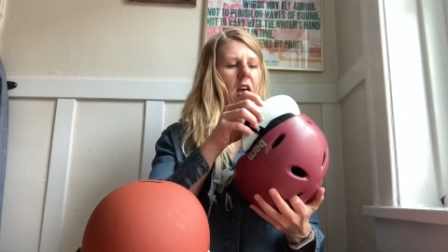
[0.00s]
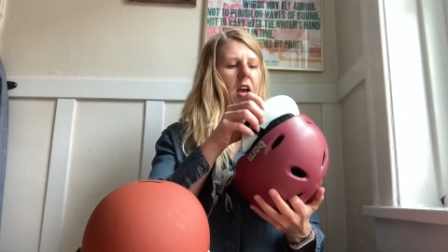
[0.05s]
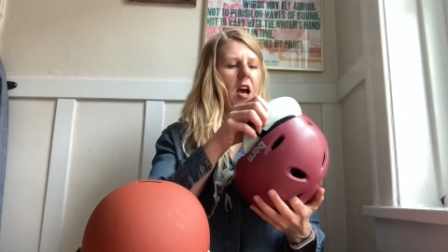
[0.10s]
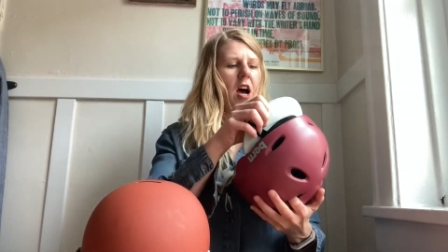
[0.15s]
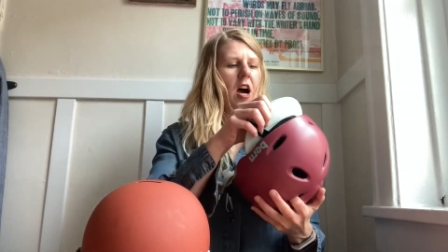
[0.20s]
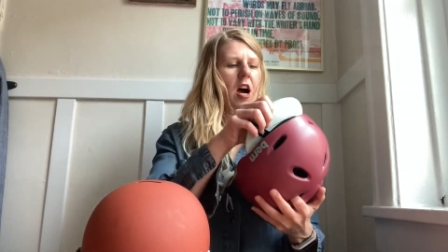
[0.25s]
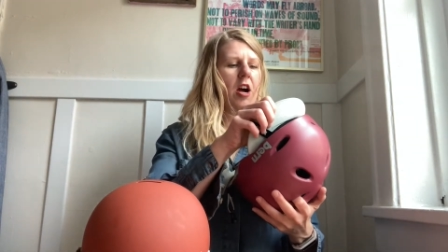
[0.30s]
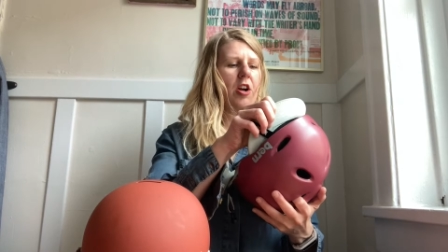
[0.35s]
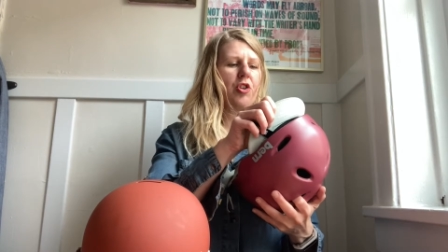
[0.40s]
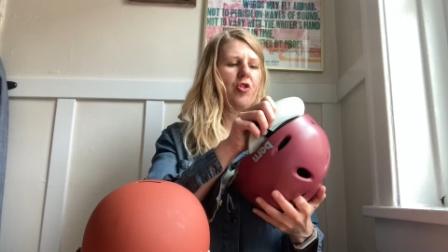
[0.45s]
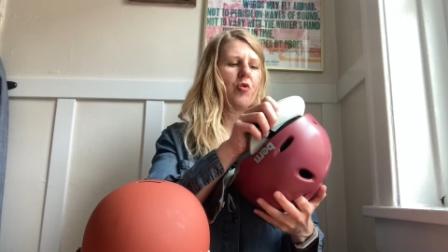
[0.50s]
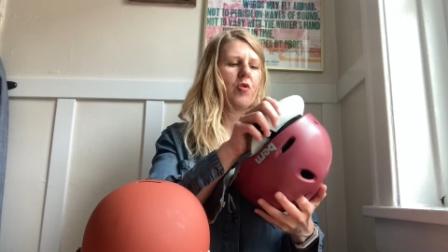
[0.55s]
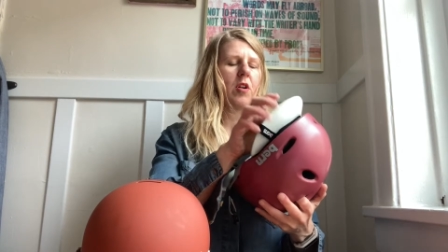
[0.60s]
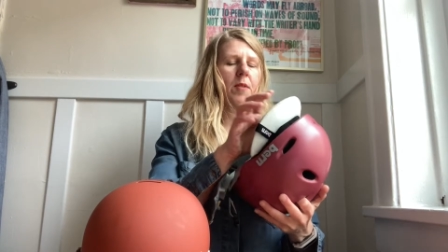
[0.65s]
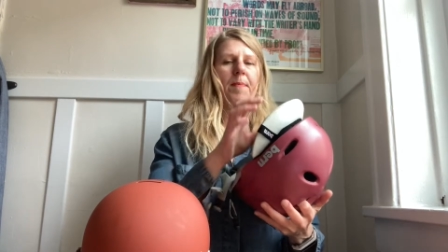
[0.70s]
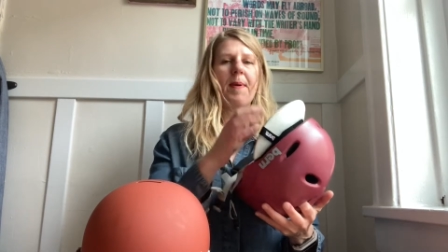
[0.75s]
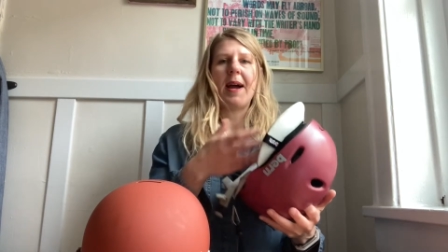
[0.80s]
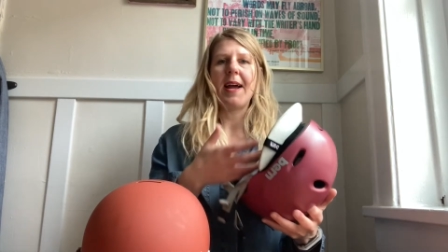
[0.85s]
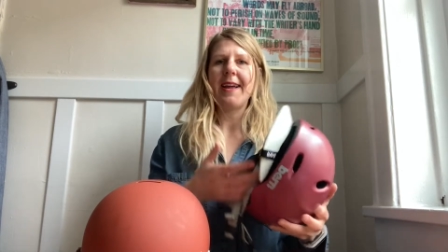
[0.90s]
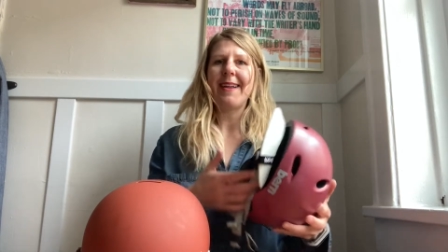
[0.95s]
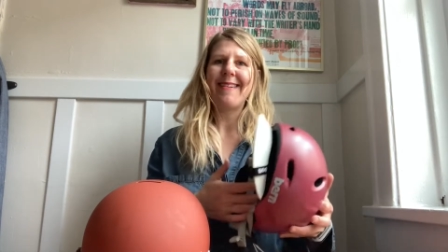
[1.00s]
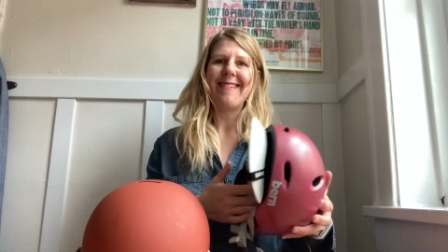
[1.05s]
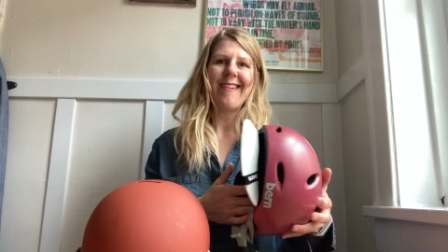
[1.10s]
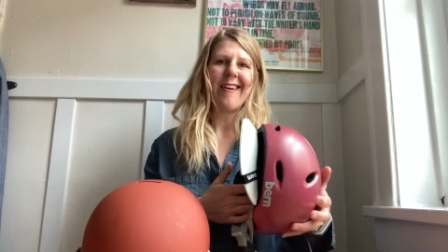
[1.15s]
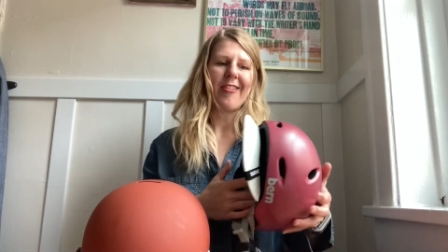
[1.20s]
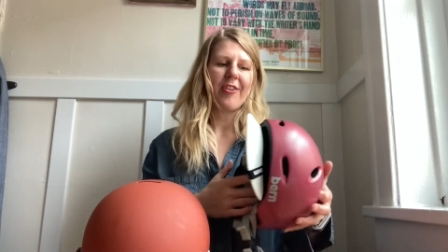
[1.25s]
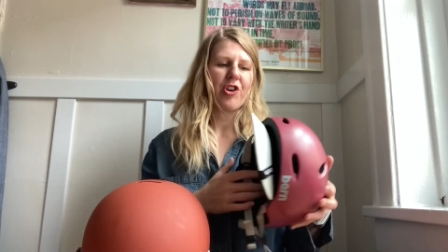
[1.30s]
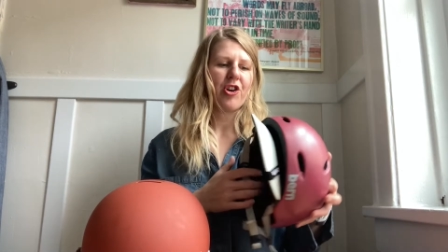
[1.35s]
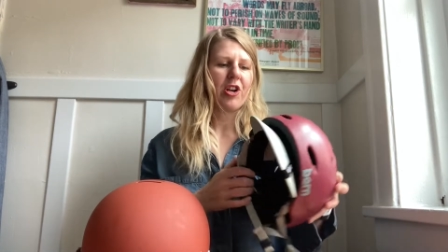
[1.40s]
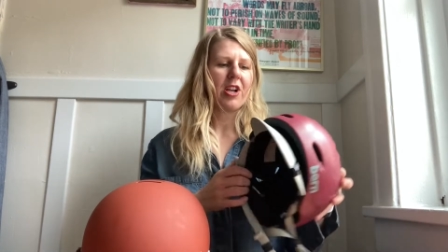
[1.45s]
You could buy
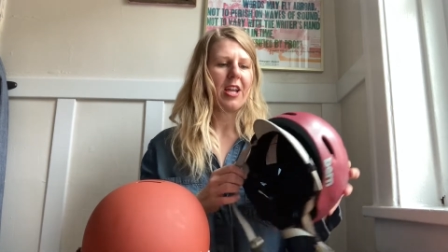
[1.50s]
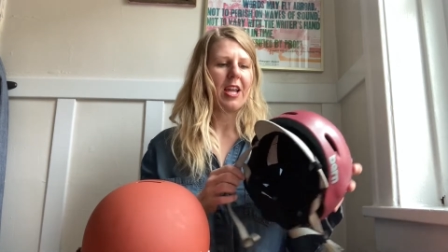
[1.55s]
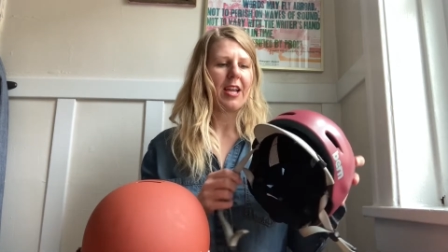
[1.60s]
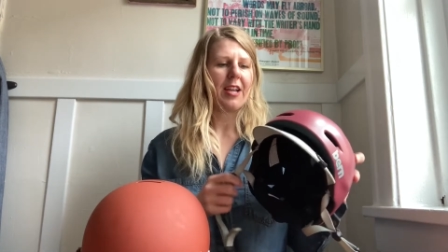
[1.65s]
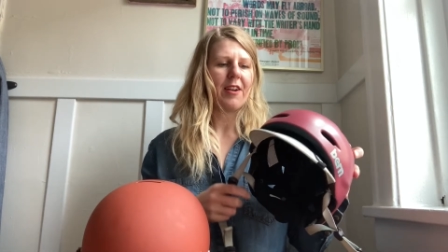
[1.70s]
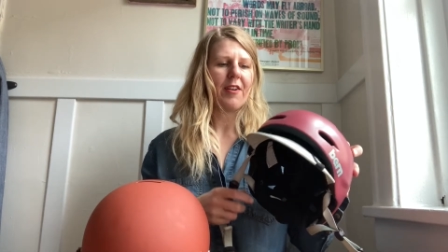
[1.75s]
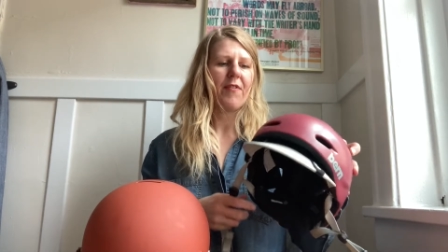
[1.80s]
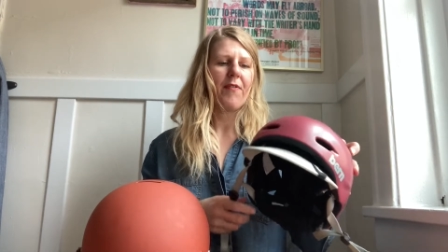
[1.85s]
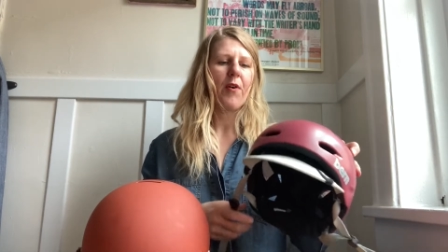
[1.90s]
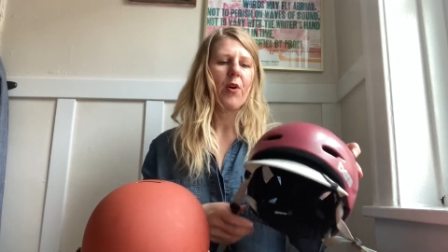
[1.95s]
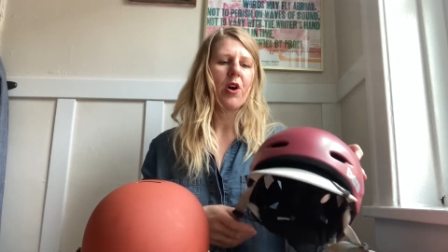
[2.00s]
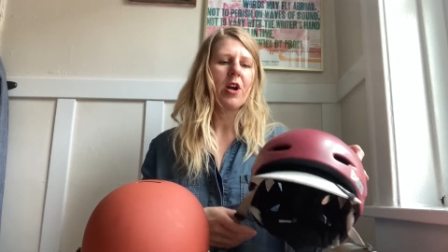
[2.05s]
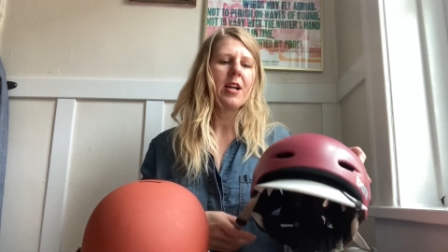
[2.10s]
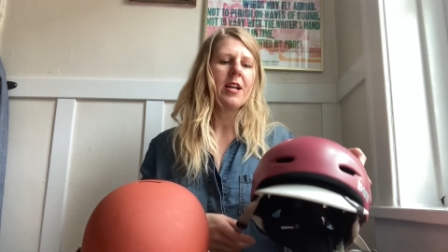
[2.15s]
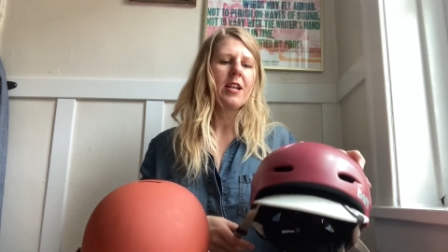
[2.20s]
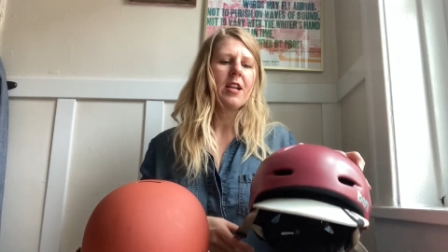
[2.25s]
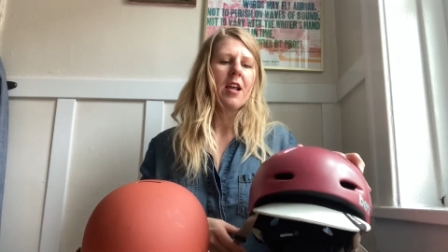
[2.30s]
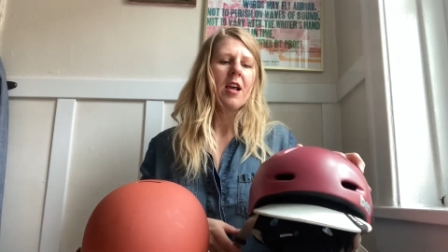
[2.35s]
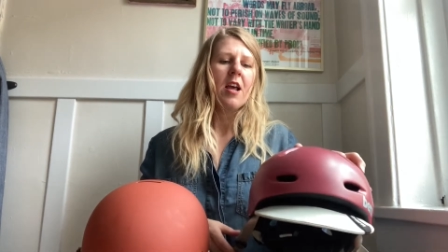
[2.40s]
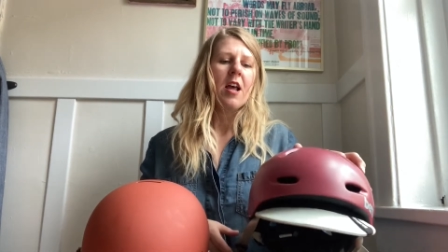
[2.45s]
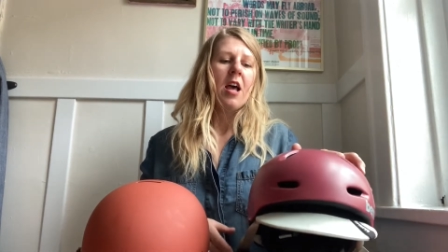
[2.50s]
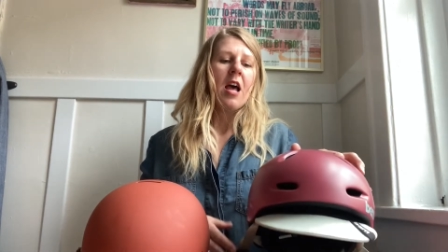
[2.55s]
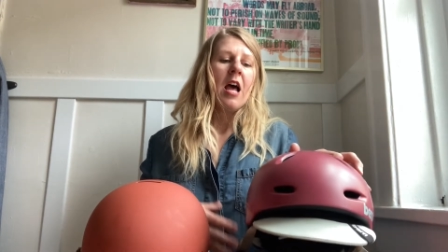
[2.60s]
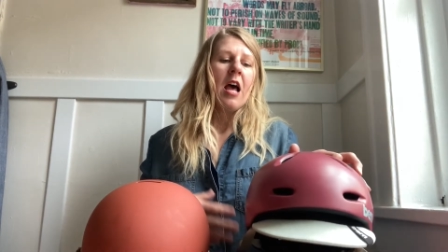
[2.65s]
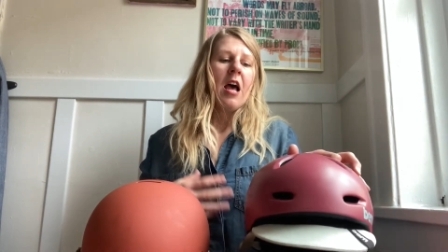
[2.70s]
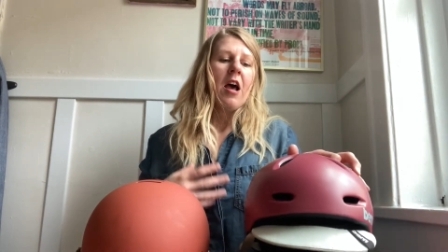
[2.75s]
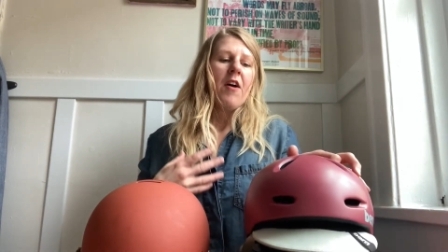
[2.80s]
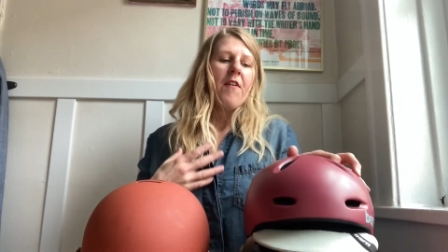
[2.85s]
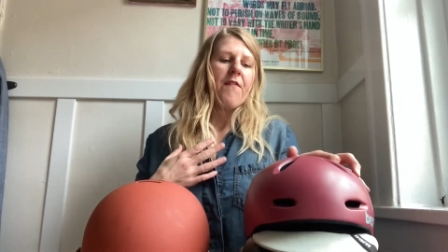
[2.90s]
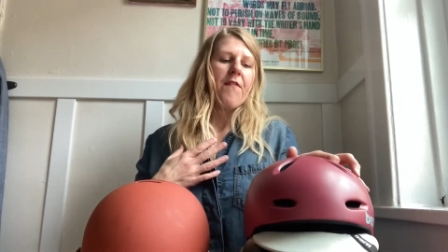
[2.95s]
another kit for it.
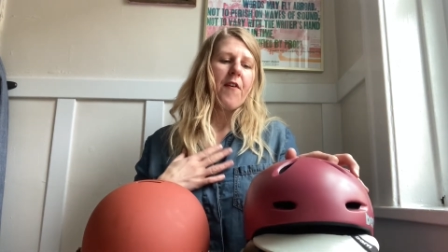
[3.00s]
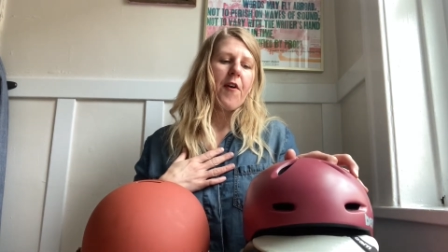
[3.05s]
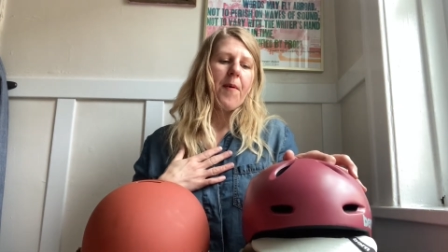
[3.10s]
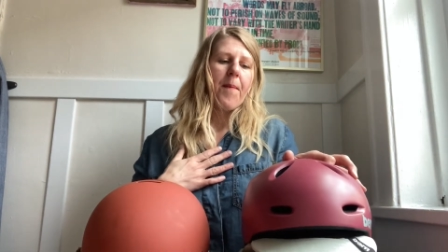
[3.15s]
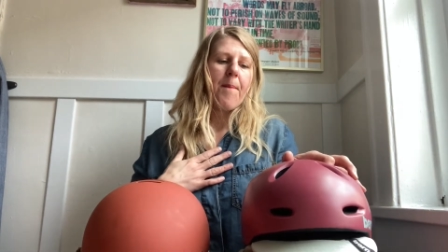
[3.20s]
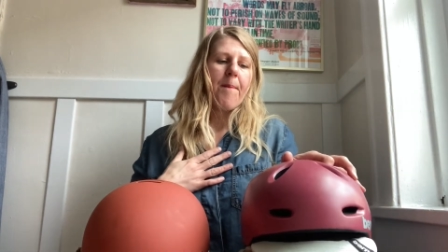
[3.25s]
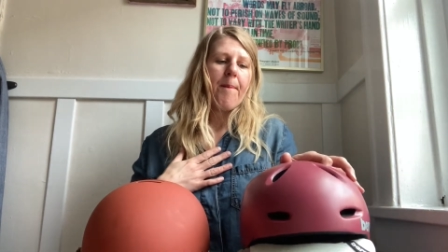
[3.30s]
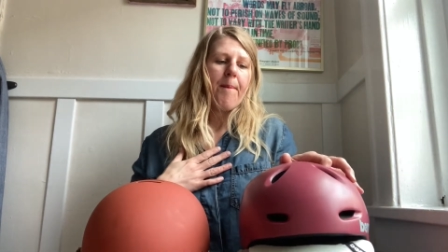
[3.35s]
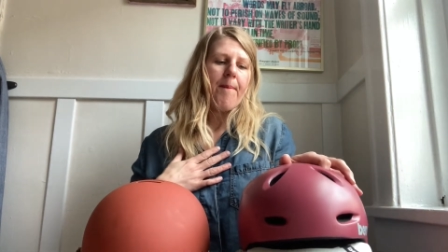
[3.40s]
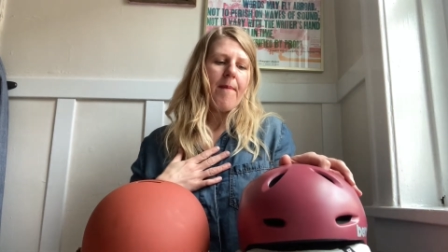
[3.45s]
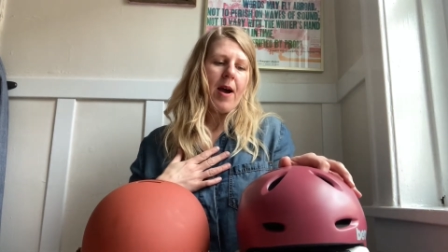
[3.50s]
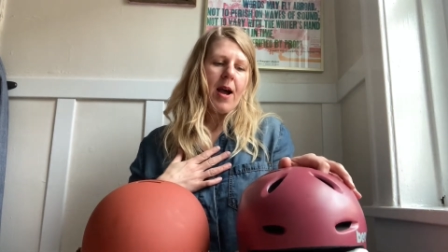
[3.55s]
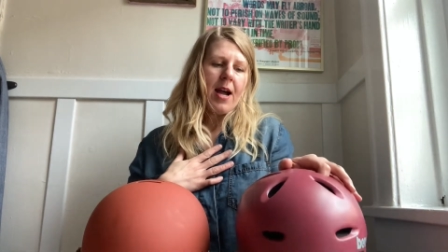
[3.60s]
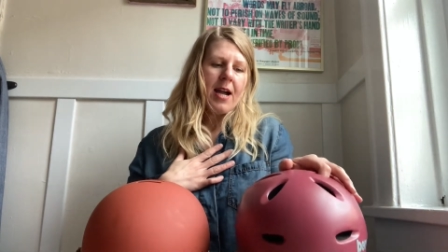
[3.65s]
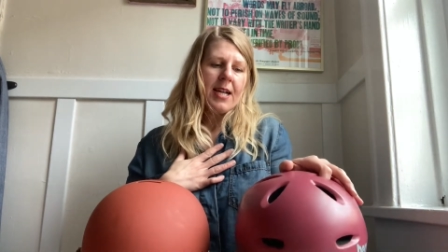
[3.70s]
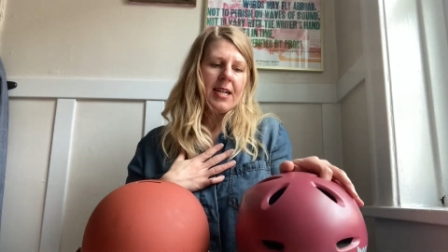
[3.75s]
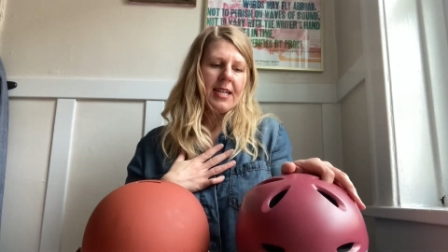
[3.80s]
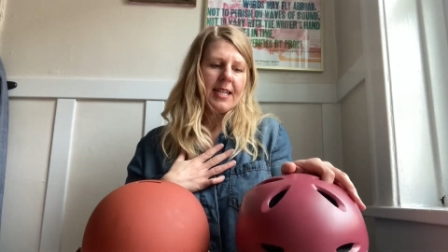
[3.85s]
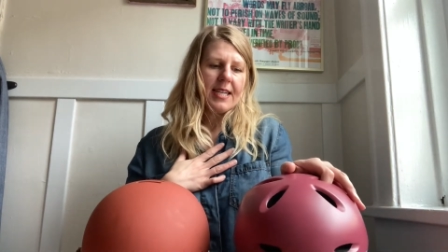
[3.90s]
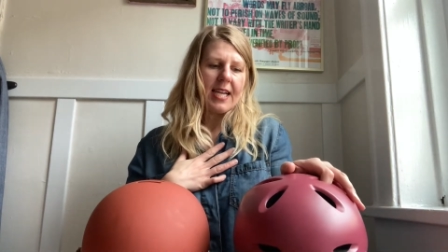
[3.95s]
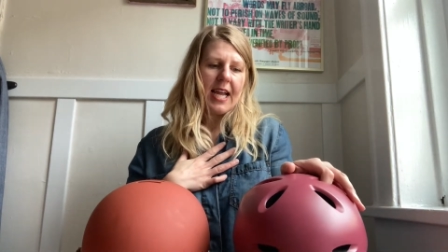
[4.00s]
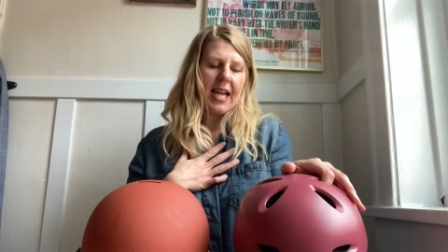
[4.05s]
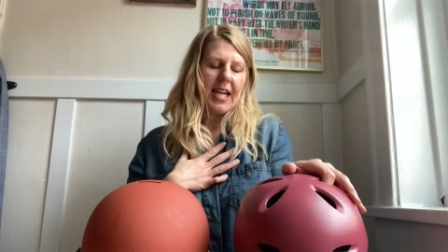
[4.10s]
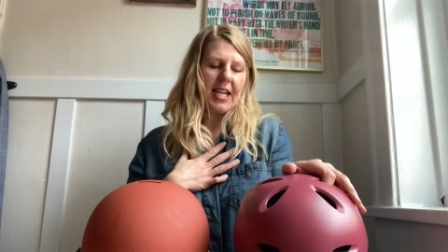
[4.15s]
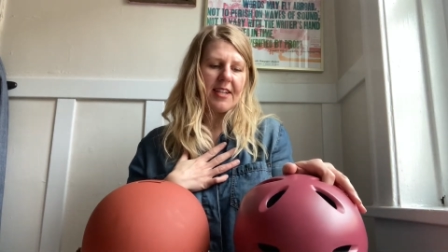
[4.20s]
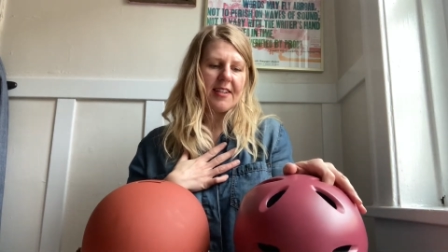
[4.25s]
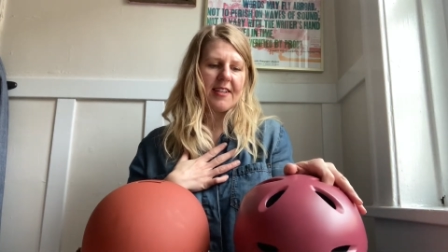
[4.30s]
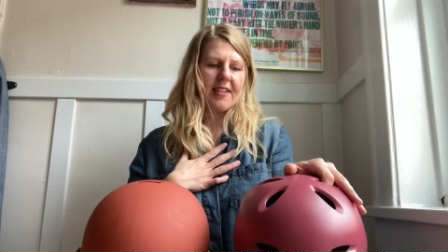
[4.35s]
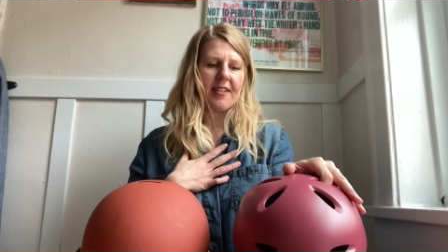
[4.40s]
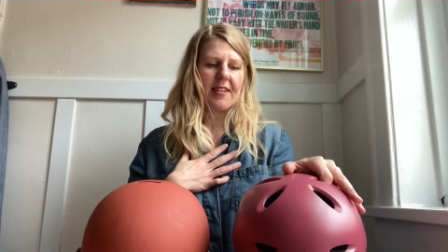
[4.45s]
For my
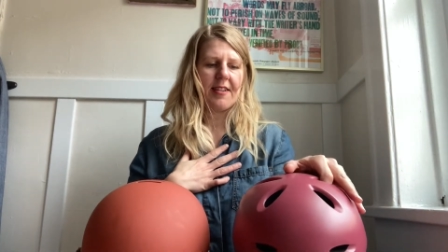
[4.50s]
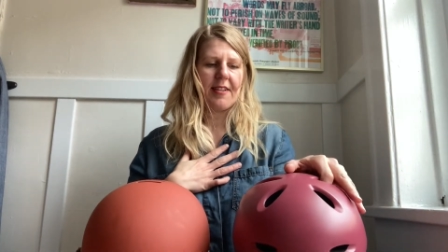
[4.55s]
taste,